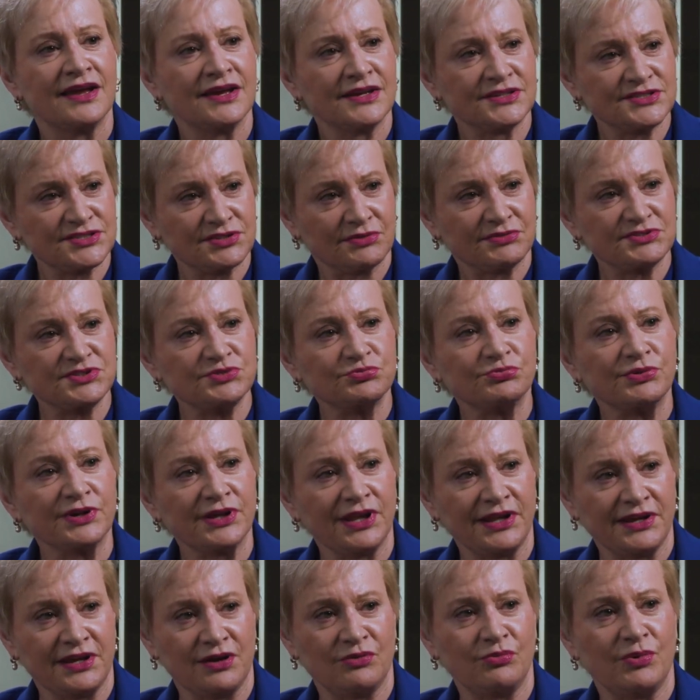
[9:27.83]
So it's
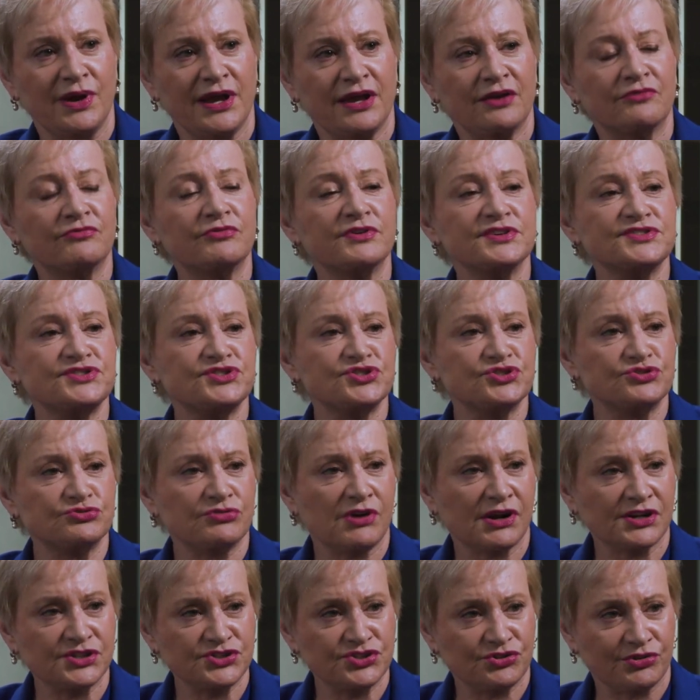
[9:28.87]
really a way of
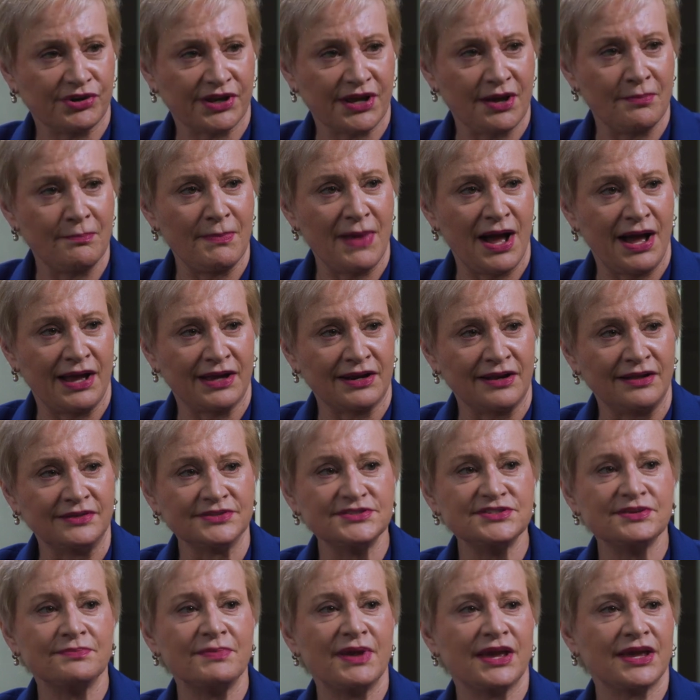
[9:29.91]
restructuring a model
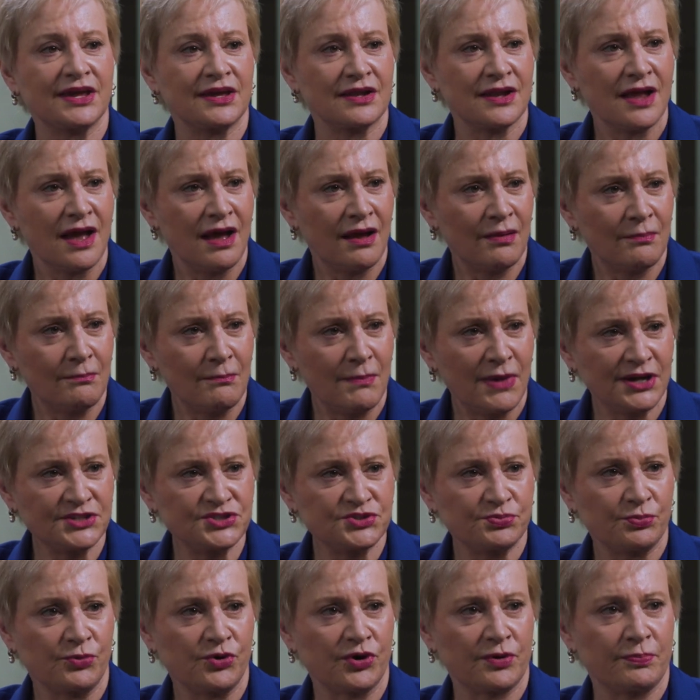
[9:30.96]
to make it
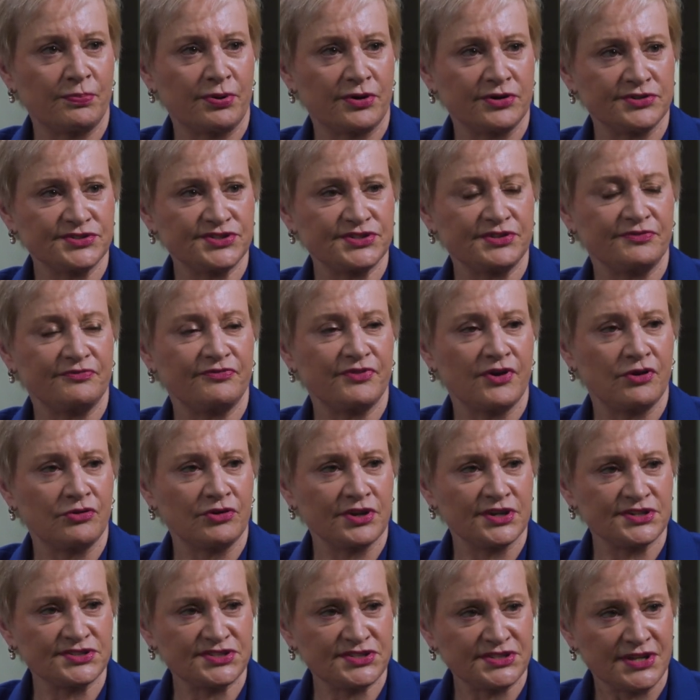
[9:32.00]
much more
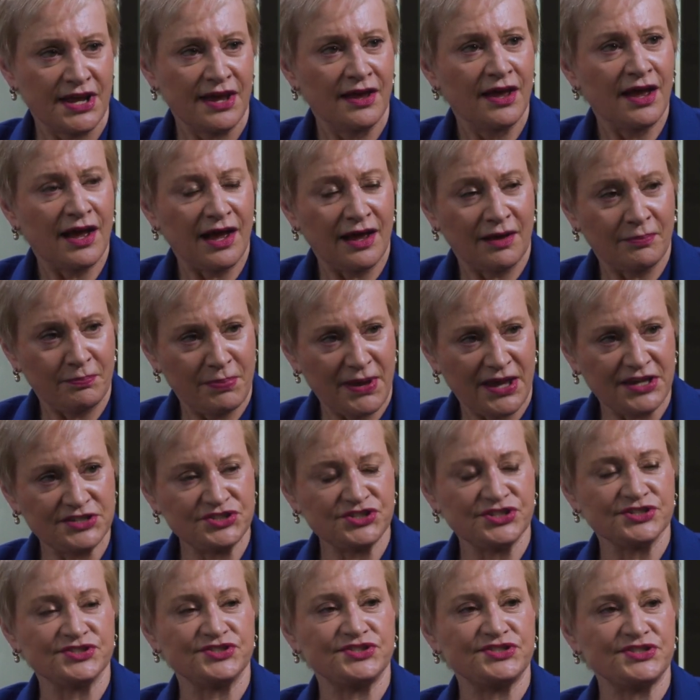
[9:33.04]
person-focused,
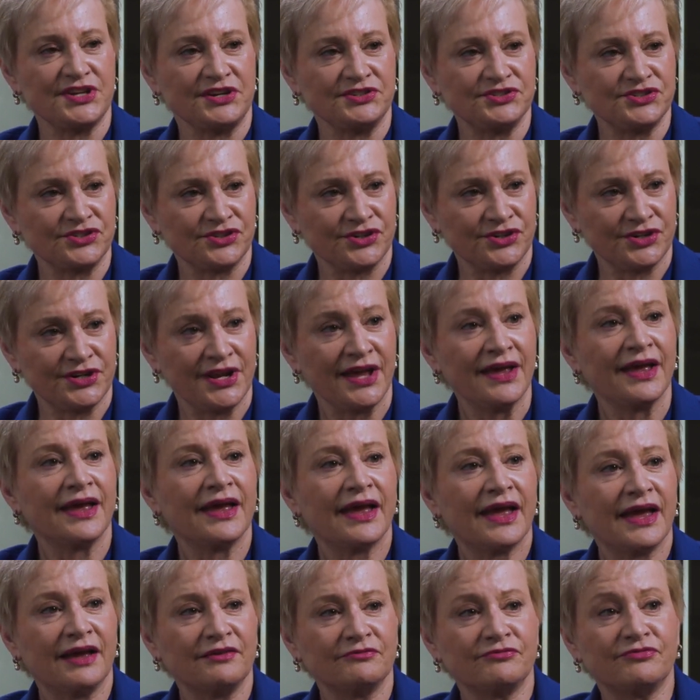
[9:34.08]
patient-centered,
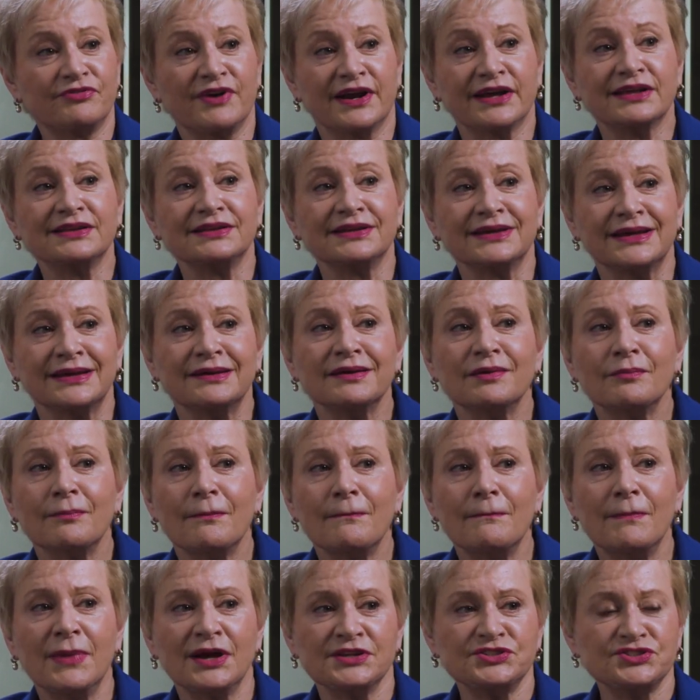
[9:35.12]
and frankly,
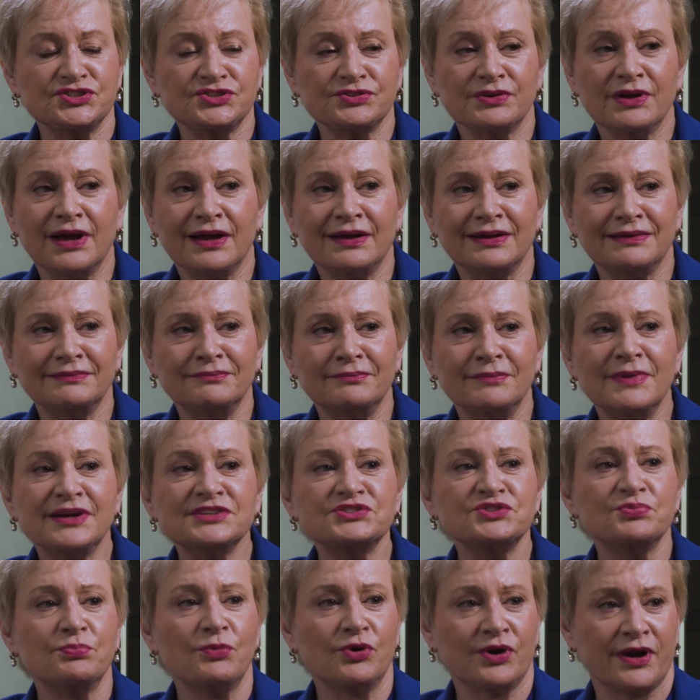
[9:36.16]

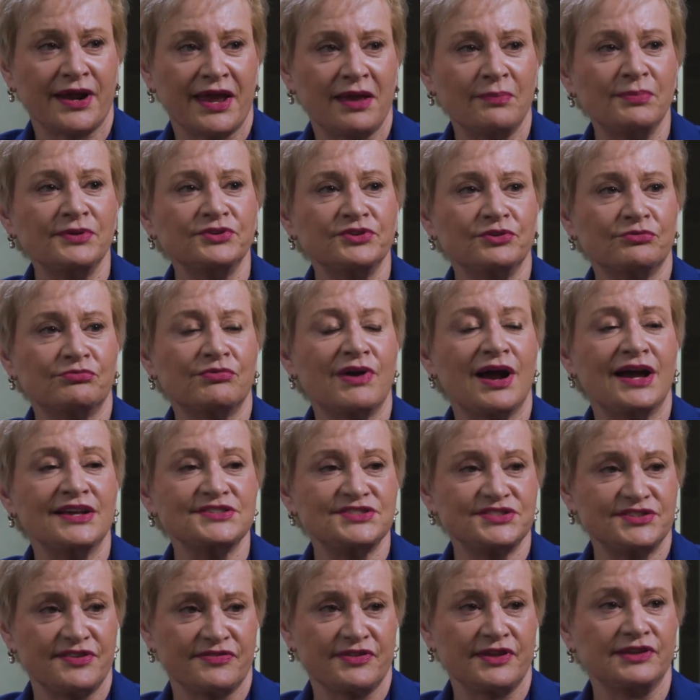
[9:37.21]
much more able to rise
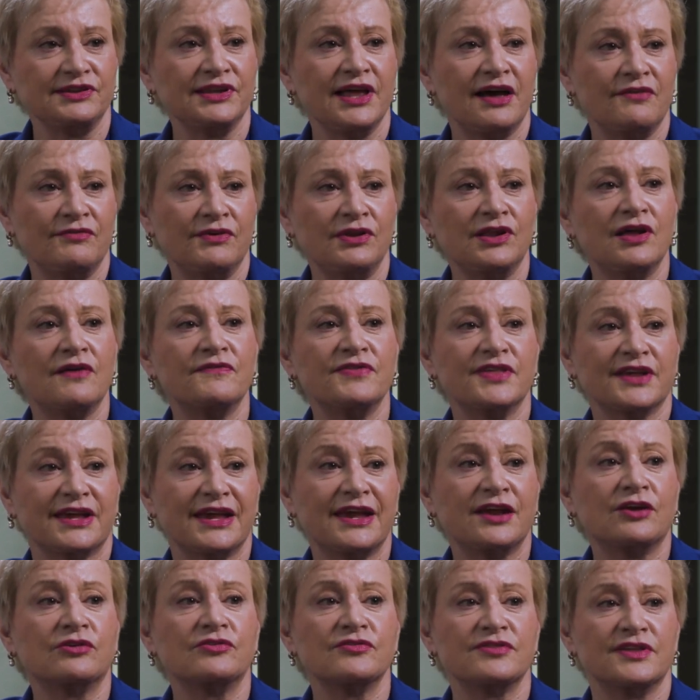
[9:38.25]
to the level of the
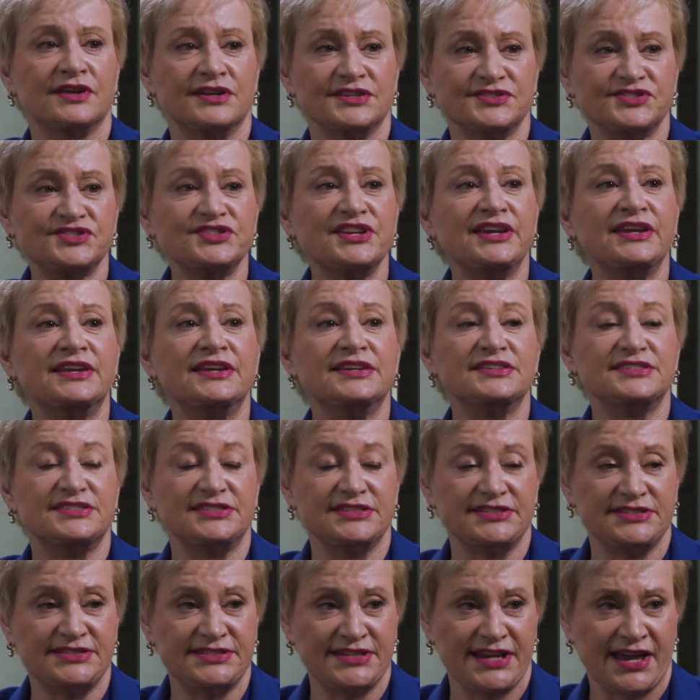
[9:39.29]
care that is needed
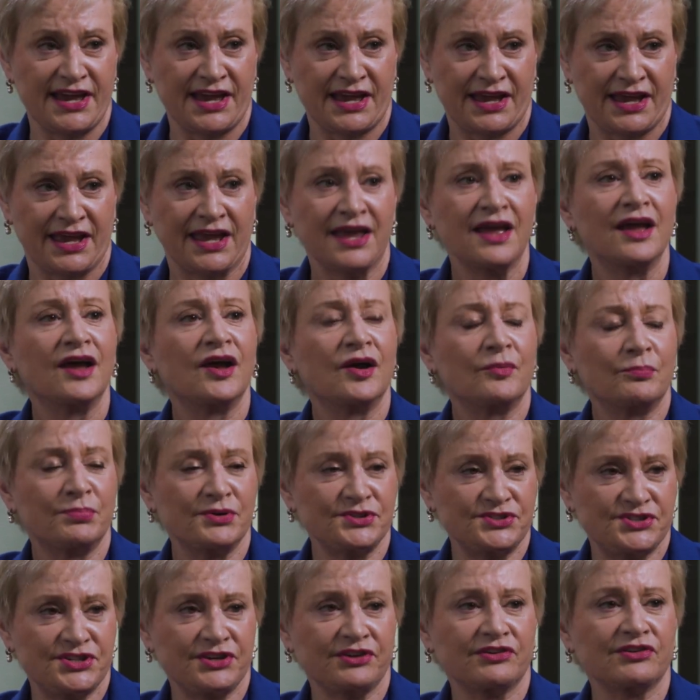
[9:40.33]
today,
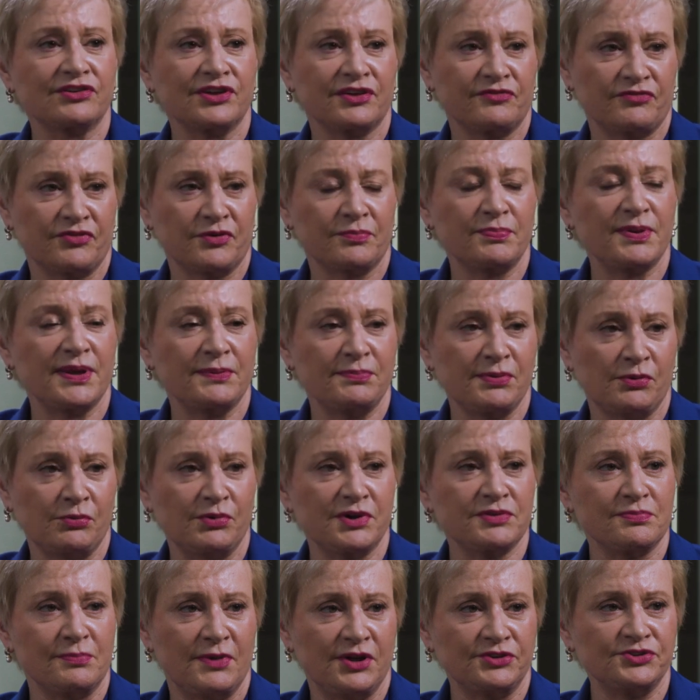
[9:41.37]
particularly for people
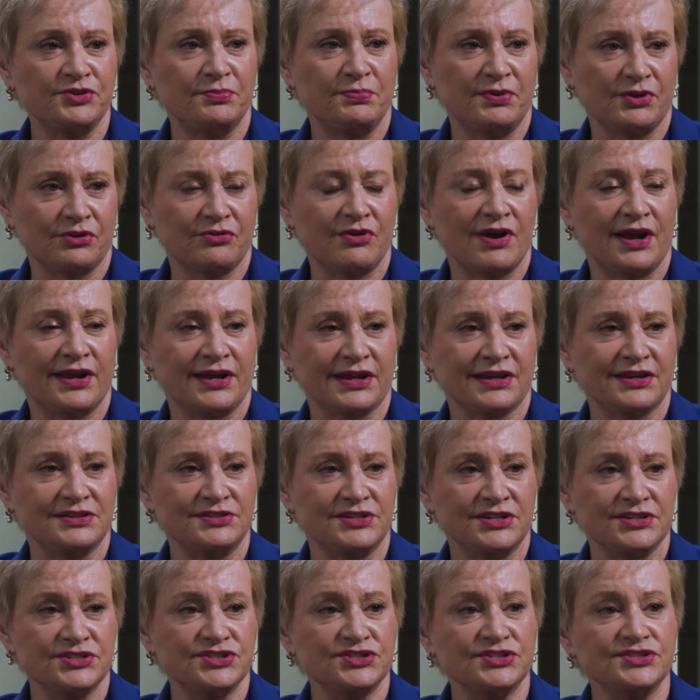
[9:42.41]
with multiple chronic
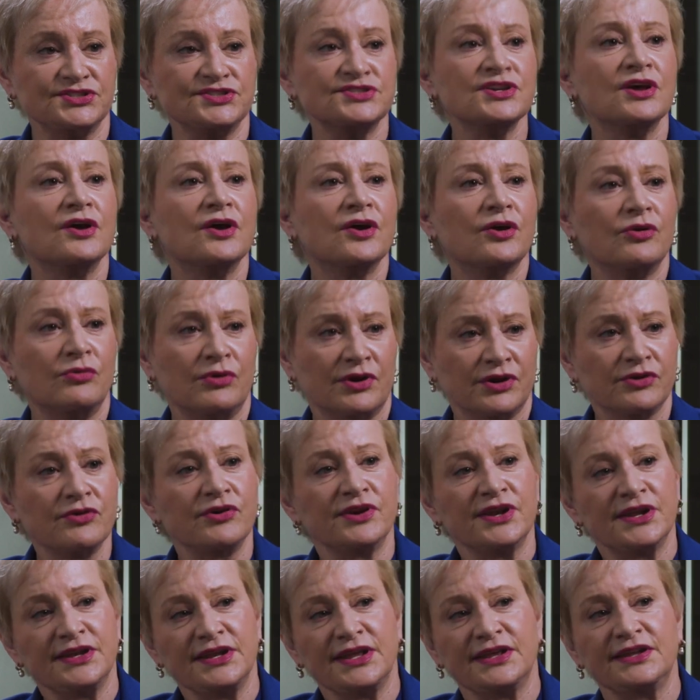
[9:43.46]
conditions who are
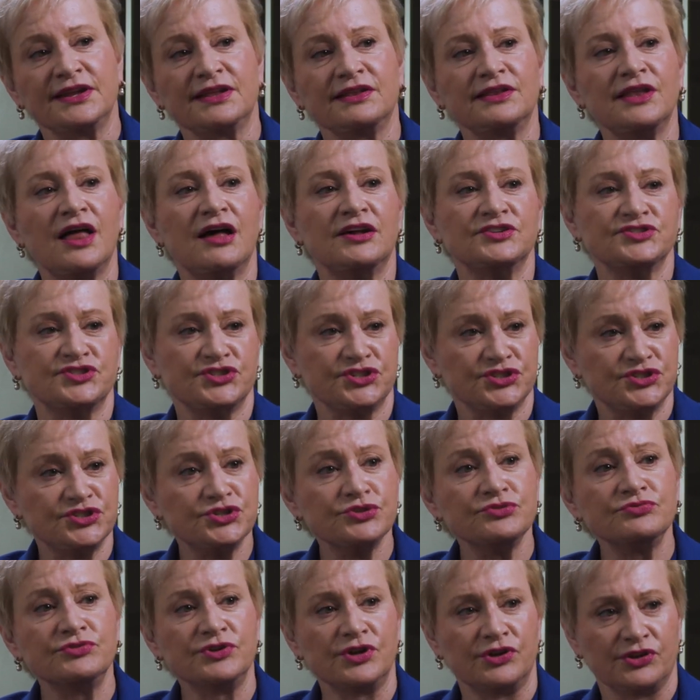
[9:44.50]
going to need a
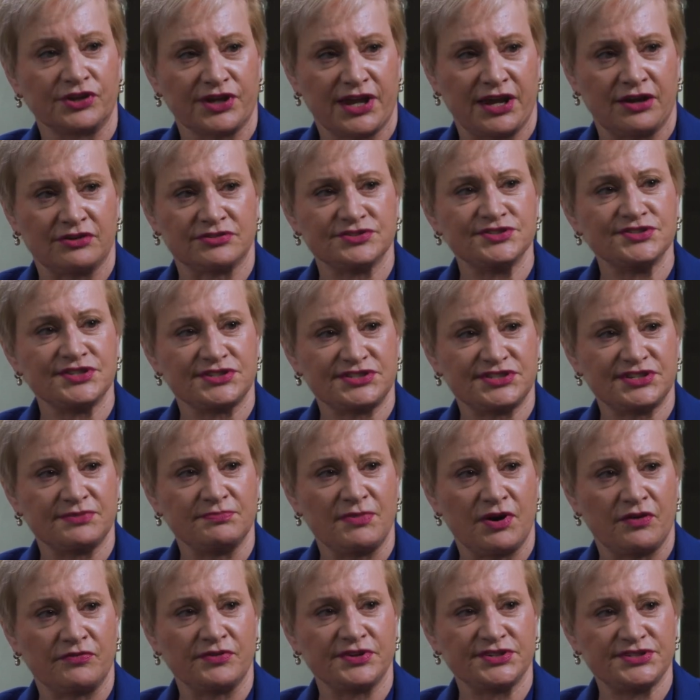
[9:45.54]
longitudinal care system
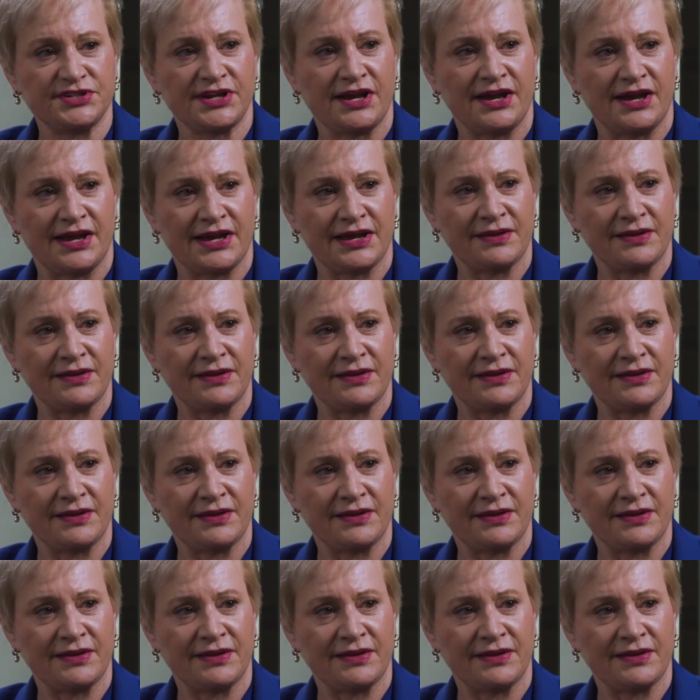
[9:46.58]
over time.